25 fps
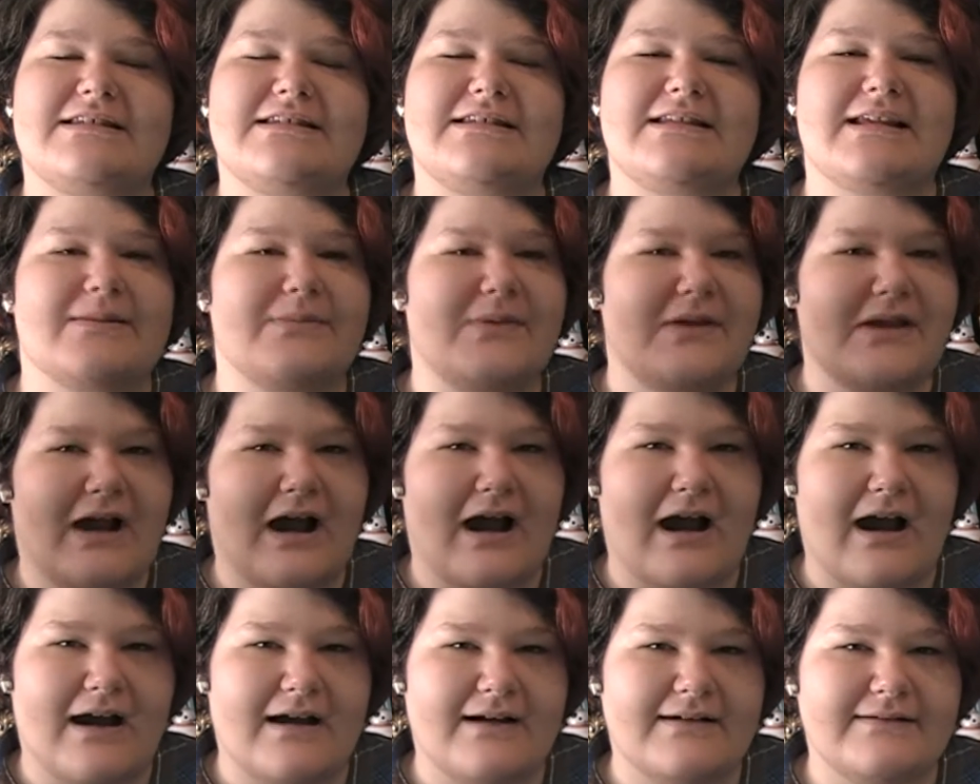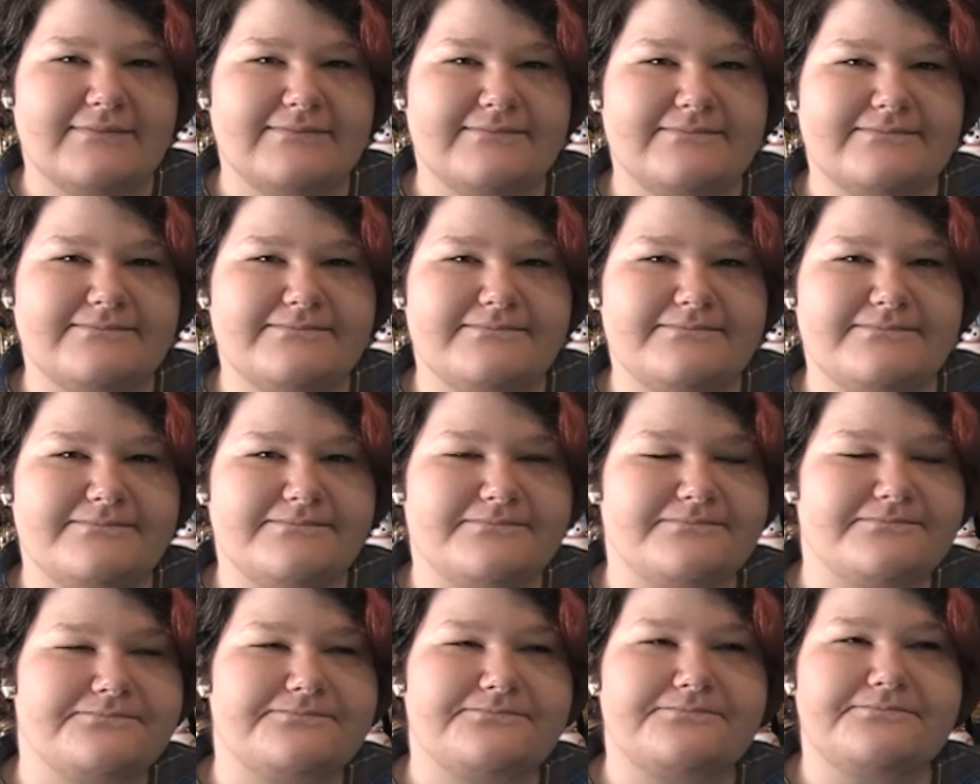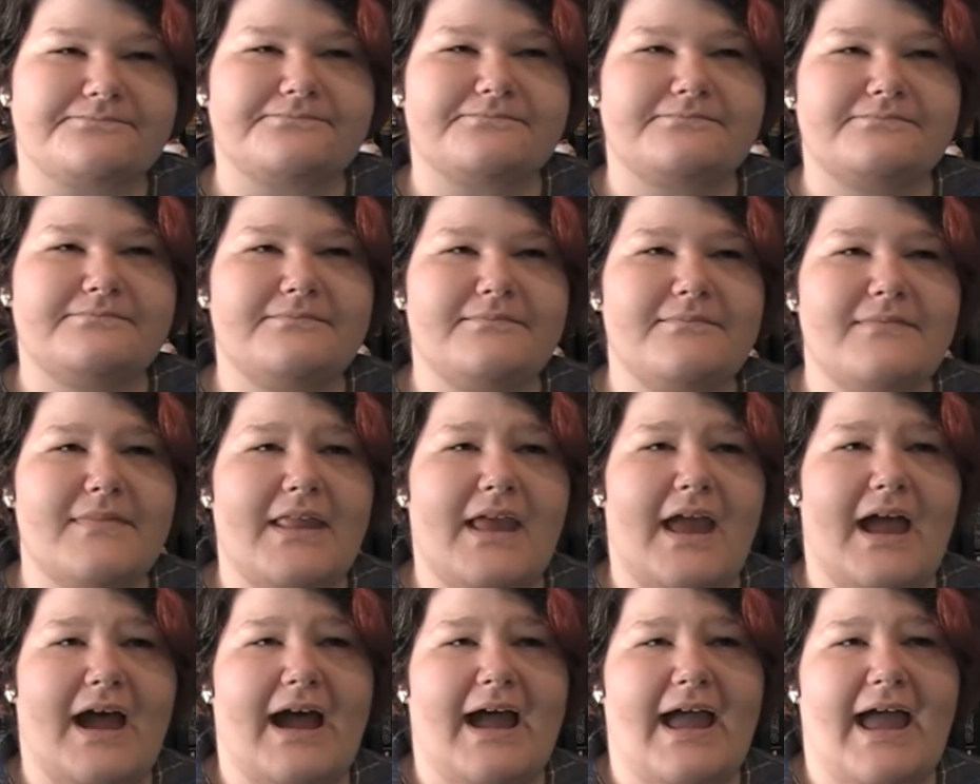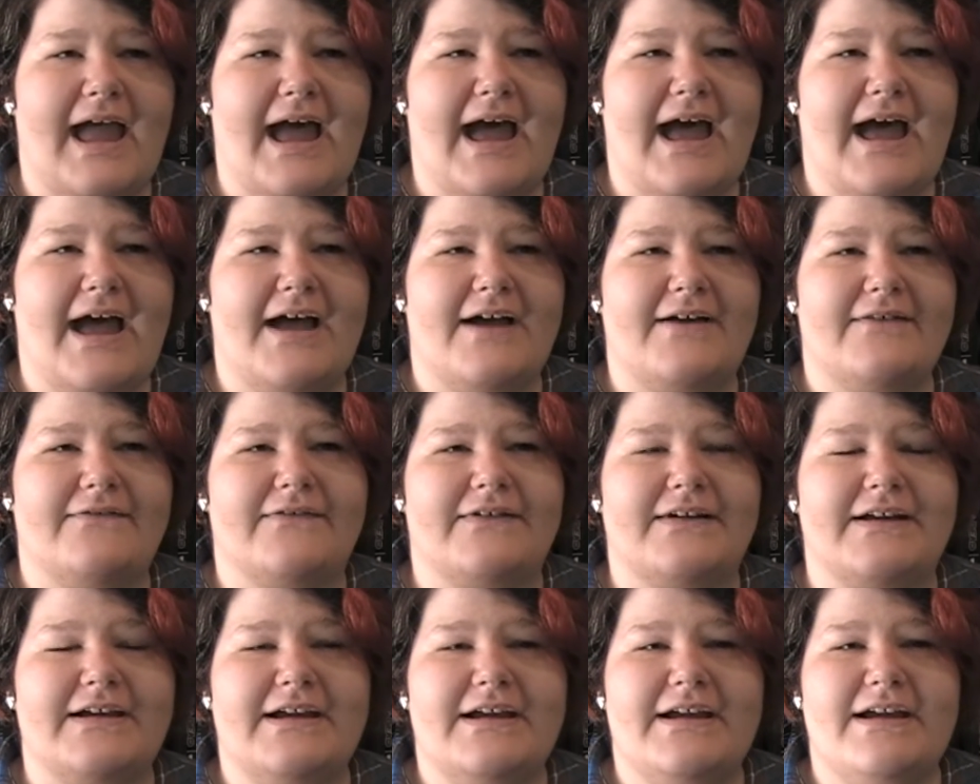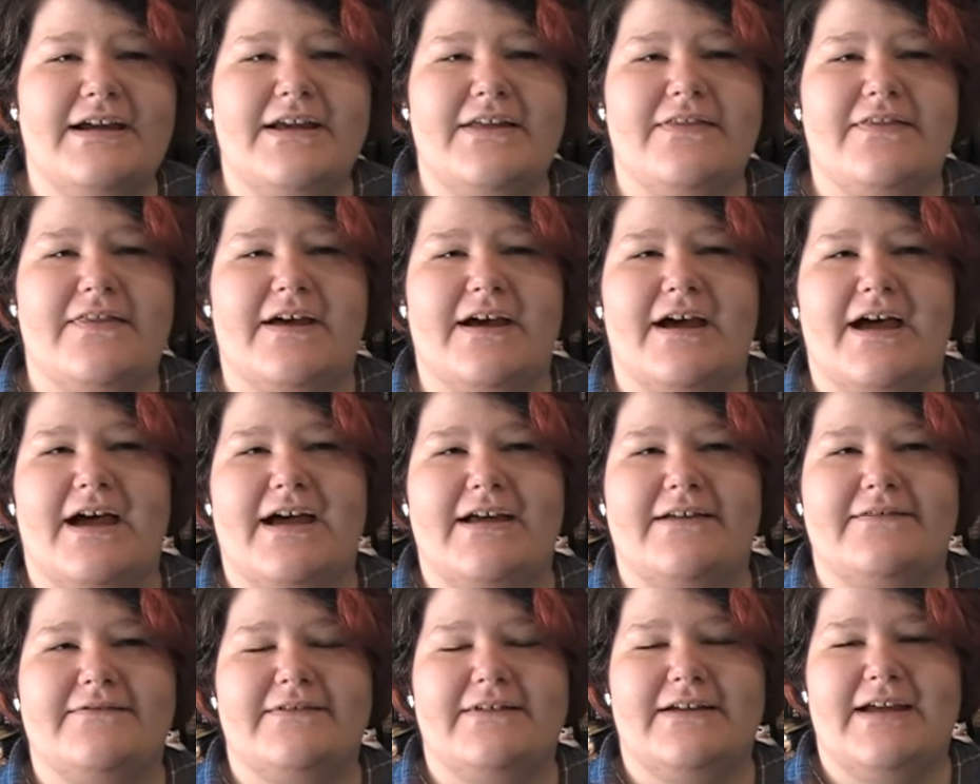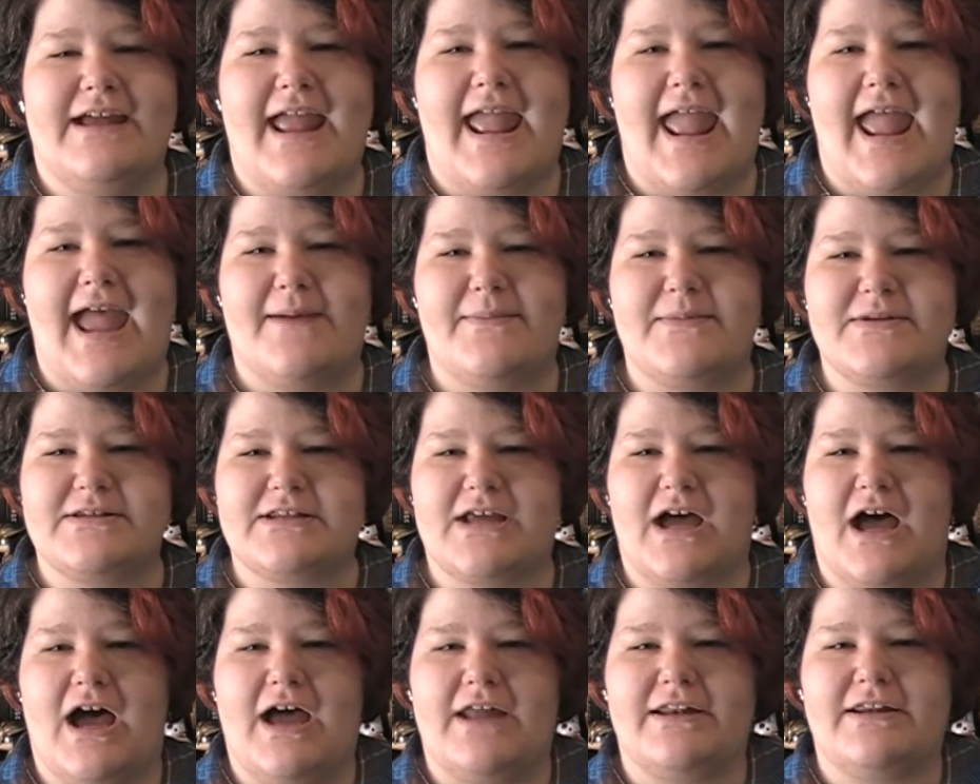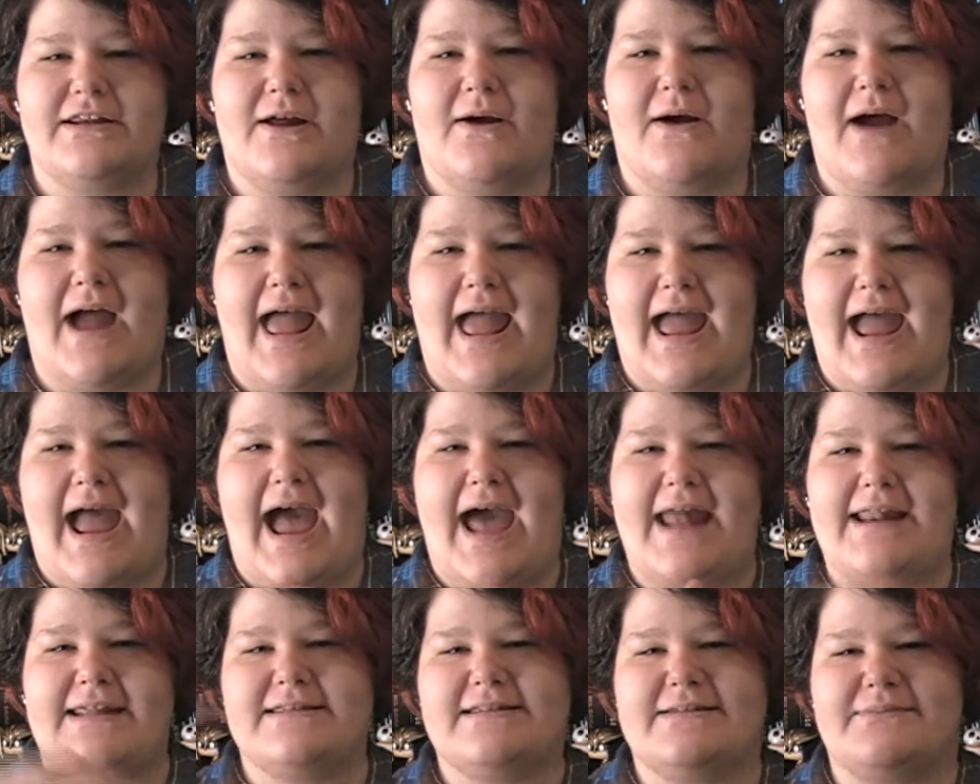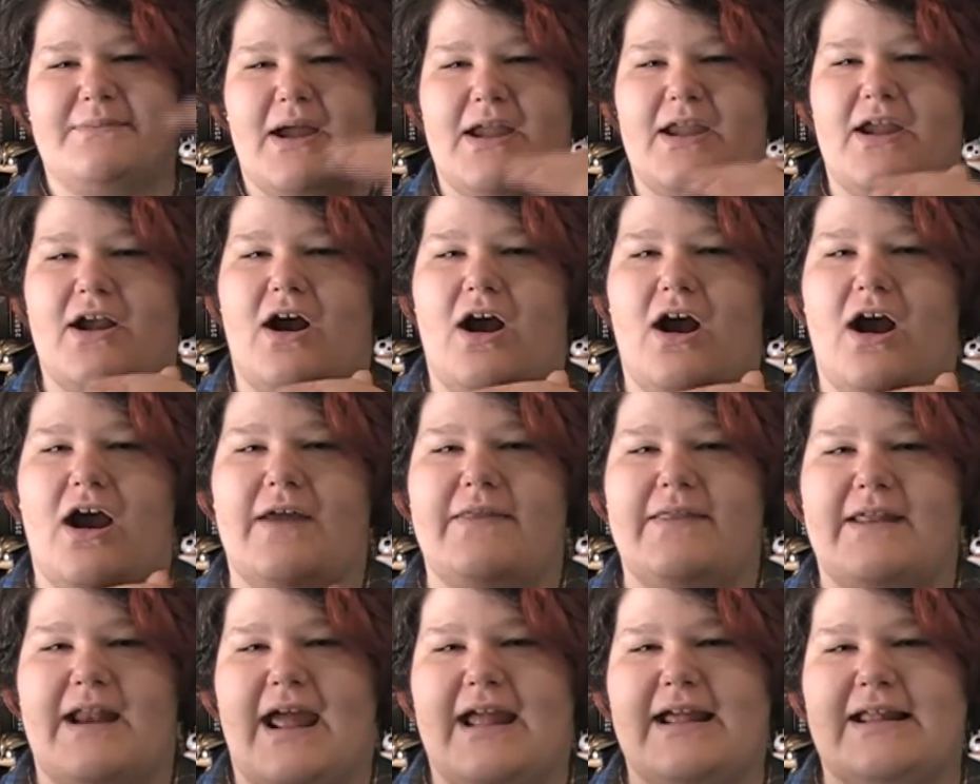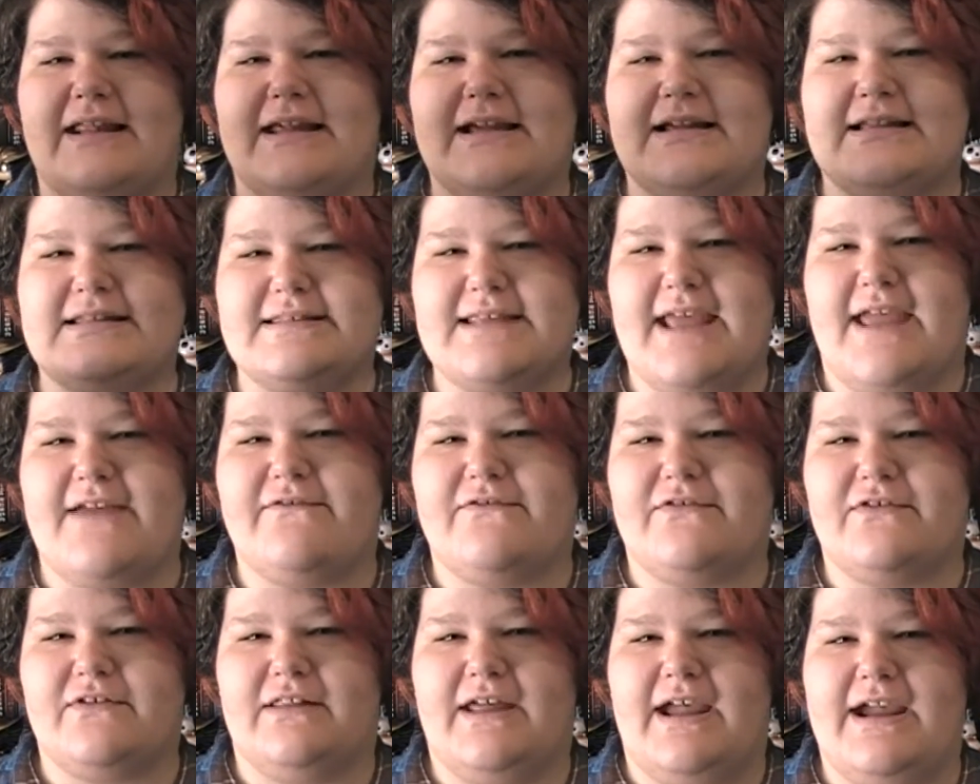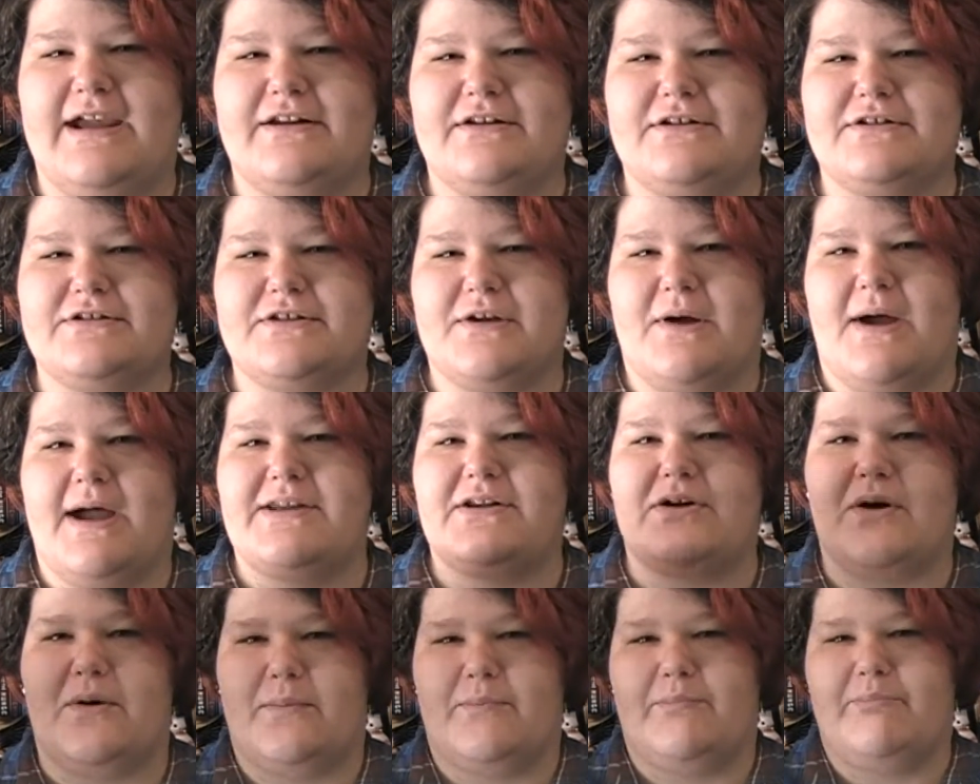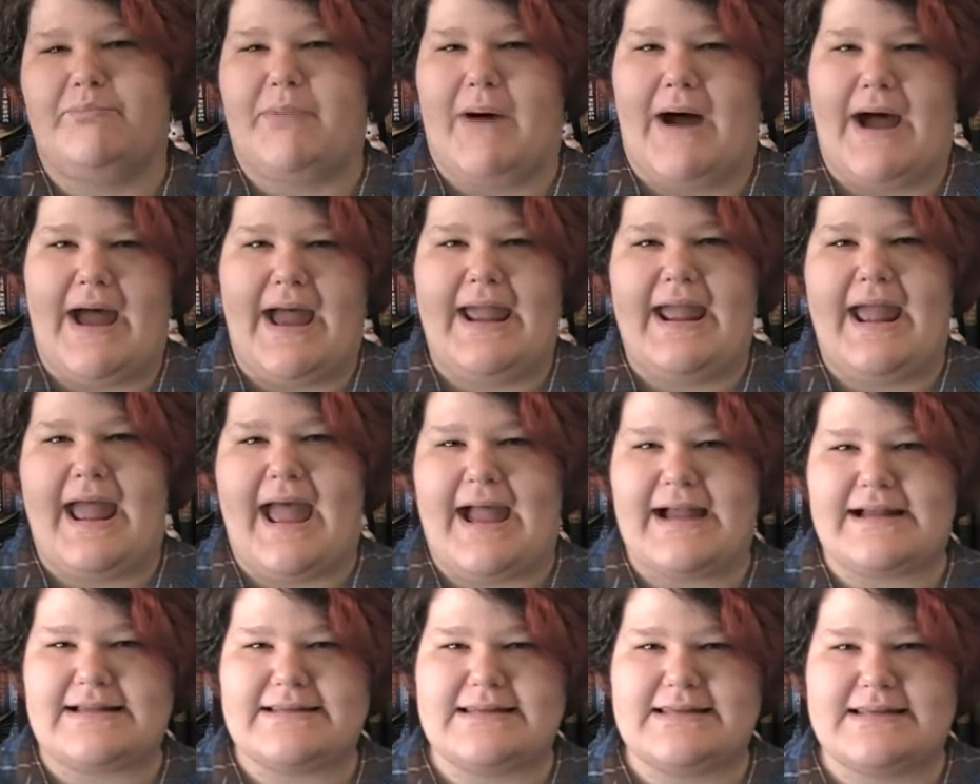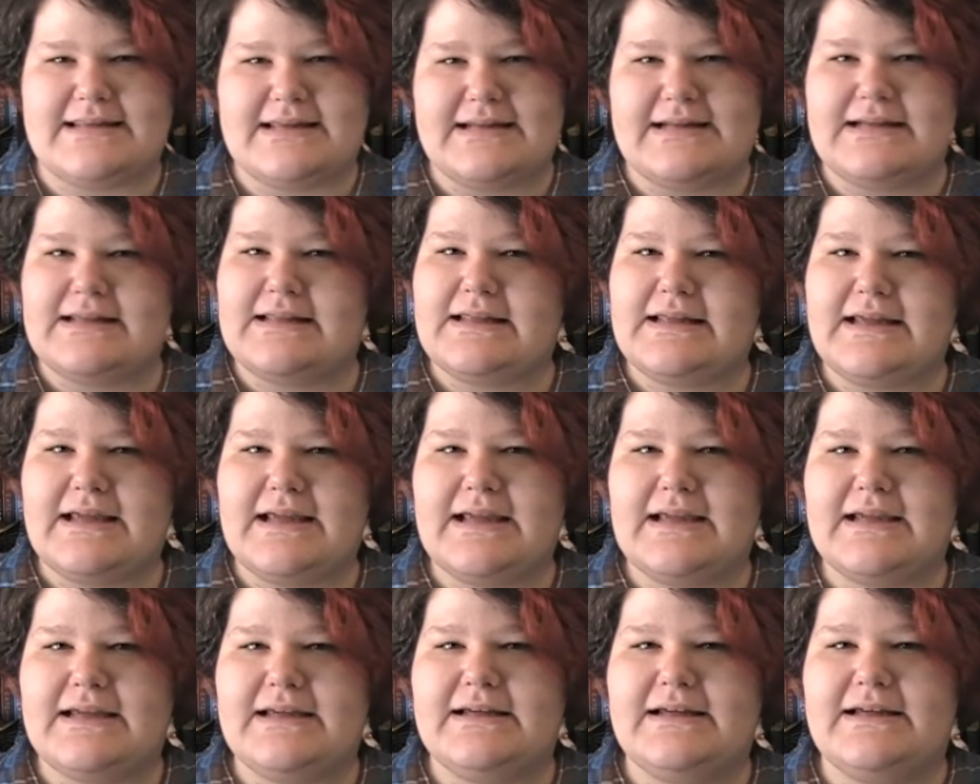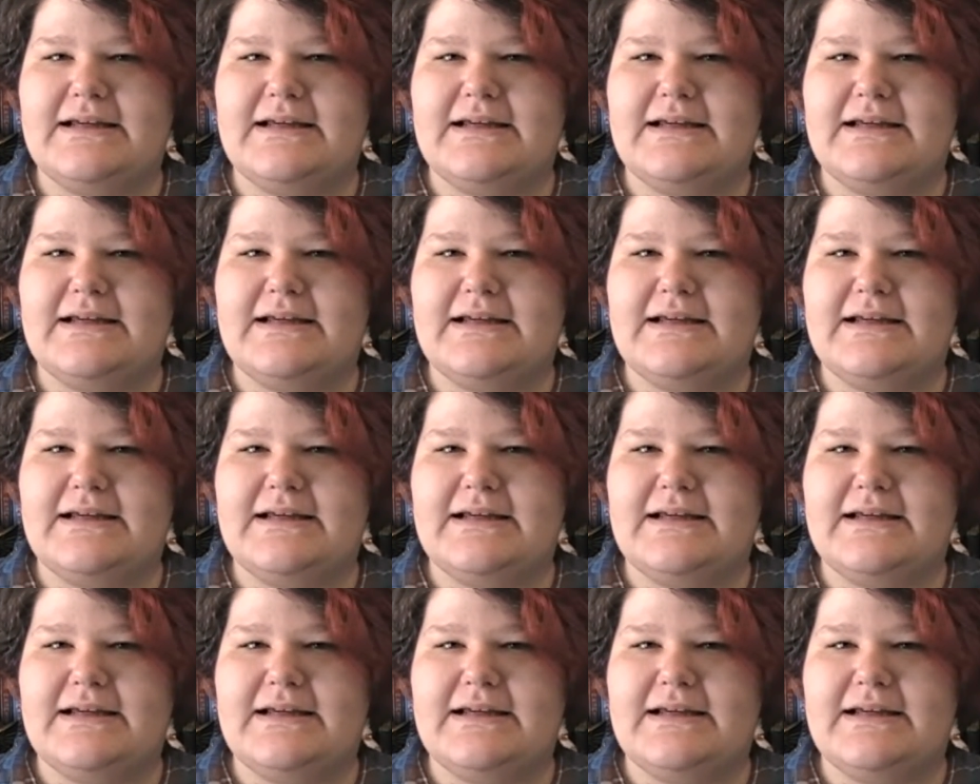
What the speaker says: TBR. I have the Amazon, you know, I add it to my cart and then I click save for later so I don't buy it accidentally.